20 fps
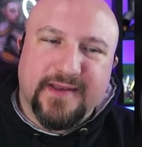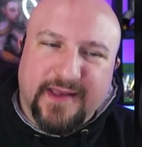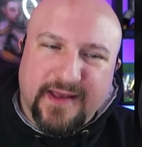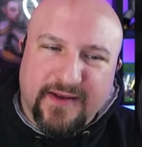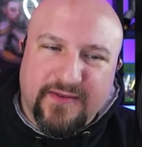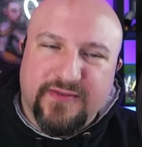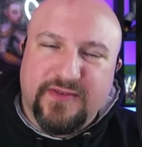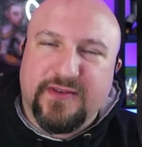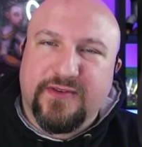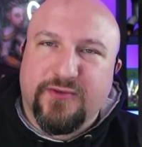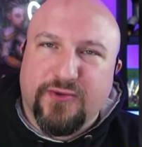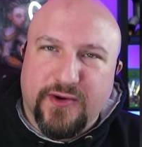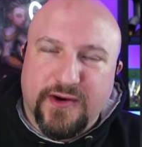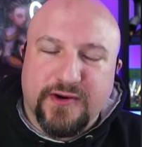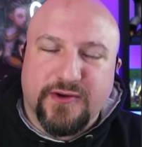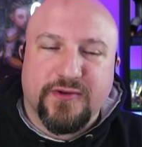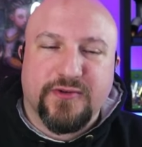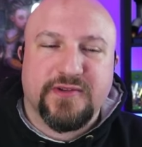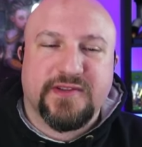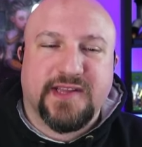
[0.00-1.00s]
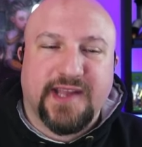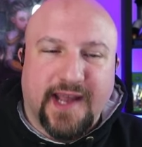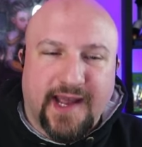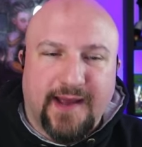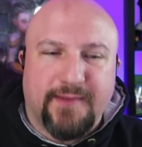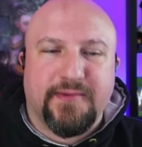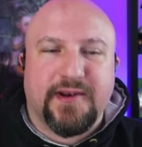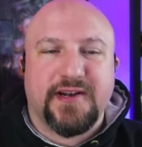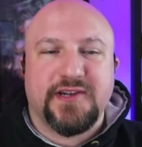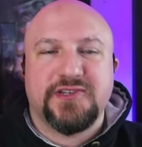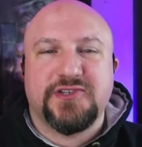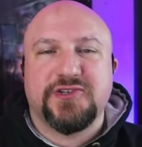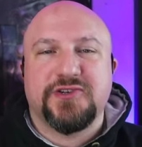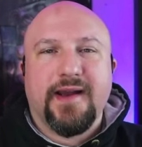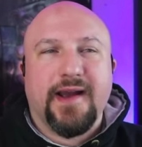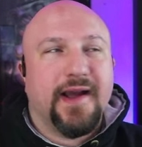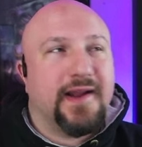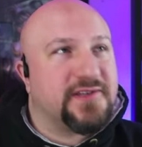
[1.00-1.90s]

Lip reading: gives critical damage.